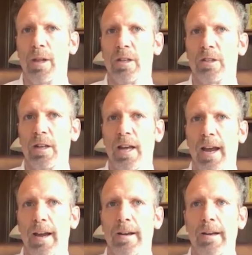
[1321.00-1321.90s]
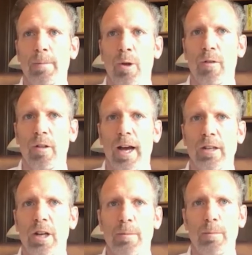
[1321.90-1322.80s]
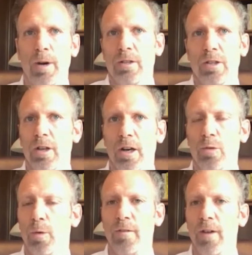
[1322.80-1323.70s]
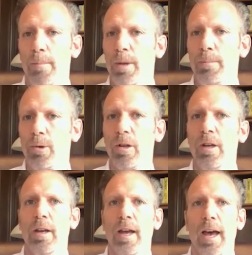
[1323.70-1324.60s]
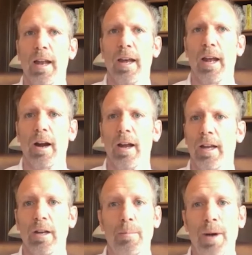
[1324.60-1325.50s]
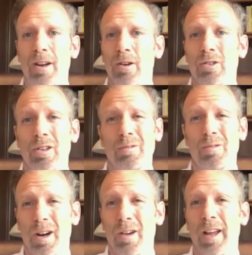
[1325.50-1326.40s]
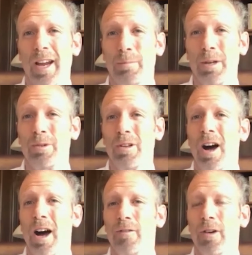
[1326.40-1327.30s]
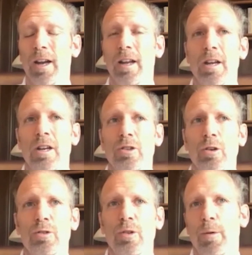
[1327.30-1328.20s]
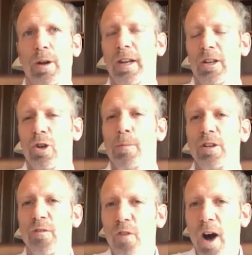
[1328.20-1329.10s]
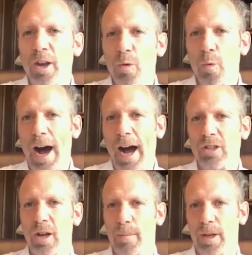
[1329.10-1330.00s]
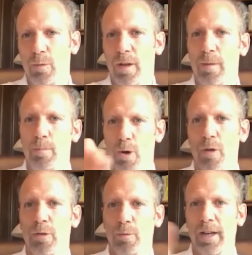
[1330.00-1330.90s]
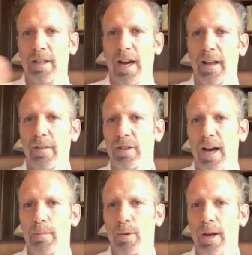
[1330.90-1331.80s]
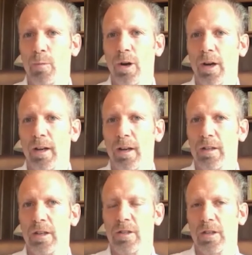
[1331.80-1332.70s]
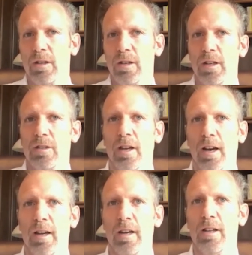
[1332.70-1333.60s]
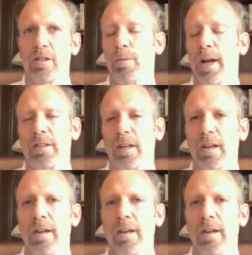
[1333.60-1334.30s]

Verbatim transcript: that is today, over the last couple months, he's hired 25 people. And, and uh, any competitors are, are laying people off, right? So, so anyway, it's so much fun to watch somebody with both right side, left side brain work because it, it's, uh, it's a blessing.